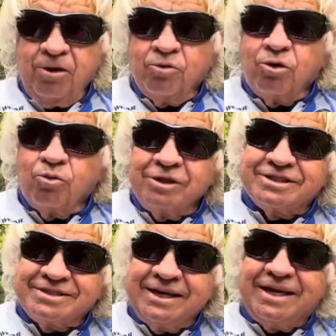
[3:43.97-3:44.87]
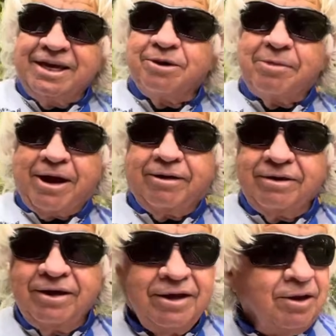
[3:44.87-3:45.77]
When we seek him out,
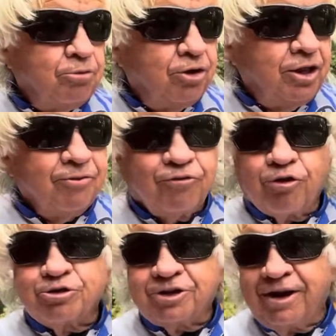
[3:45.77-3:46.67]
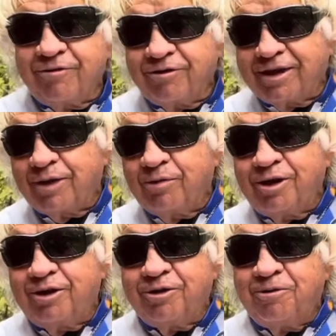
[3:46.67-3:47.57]
put him first in everything we
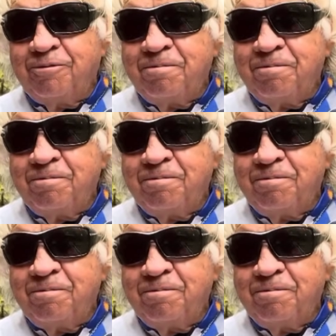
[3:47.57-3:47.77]
do,